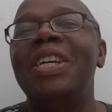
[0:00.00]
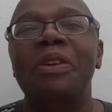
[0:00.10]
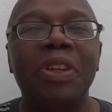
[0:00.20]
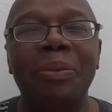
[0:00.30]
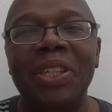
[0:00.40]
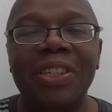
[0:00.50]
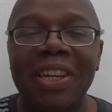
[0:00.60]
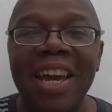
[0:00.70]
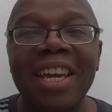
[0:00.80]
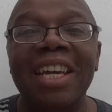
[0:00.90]
in the Philippines
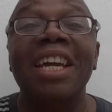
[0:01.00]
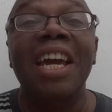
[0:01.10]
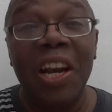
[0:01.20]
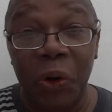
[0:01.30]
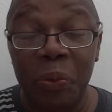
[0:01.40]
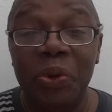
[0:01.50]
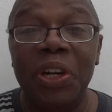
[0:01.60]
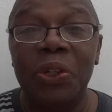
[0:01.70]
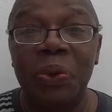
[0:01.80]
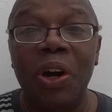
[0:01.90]
today, and I hope you're
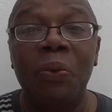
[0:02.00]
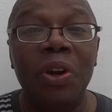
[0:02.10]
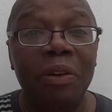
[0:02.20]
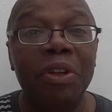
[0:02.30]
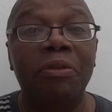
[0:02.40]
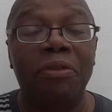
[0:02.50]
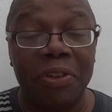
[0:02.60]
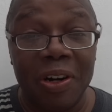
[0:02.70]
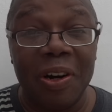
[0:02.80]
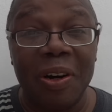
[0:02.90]
as well wherever you're
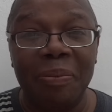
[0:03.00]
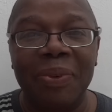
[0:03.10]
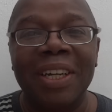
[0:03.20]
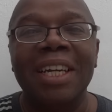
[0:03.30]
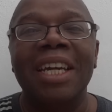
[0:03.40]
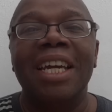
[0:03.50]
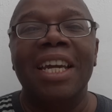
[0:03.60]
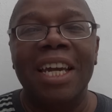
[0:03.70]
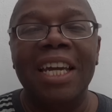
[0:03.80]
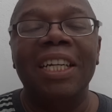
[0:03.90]
from.
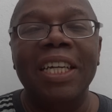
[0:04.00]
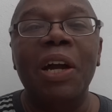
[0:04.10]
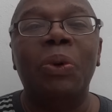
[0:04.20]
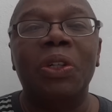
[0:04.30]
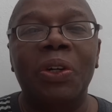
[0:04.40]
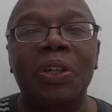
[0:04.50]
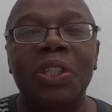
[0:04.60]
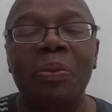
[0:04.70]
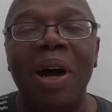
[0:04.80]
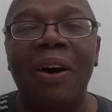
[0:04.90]
Hey, today I want to talk
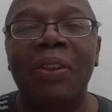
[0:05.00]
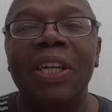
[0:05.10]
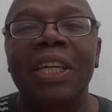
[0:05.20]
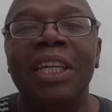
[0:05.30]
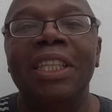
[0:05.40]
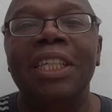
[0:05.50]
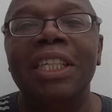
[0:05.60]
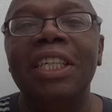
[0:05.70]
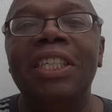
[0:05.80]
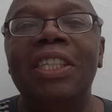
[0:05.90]
to you about the
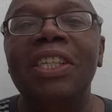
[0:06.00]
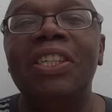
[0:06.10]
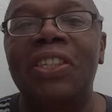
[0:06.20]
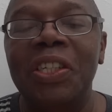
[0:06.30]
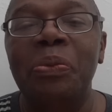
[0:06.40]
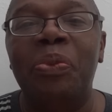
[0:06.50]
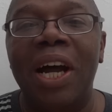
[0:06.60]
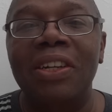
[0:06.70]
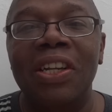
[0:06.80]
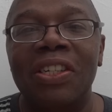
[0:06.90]
ECC
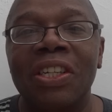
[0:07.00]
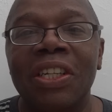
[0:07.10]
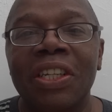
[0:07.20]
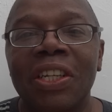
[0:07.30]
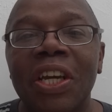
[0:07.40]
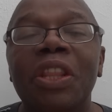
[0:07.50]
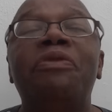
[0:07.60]
process in the